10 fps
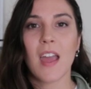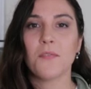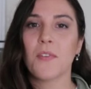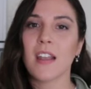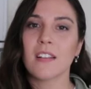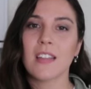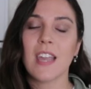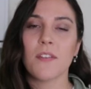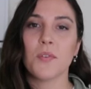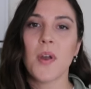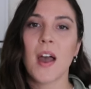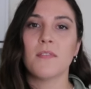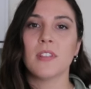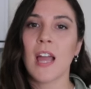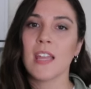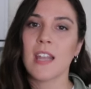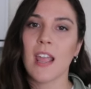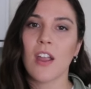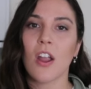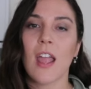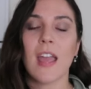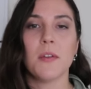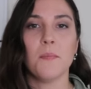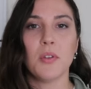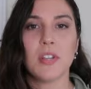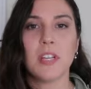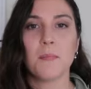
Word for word: And finally, if you have light hair and a muted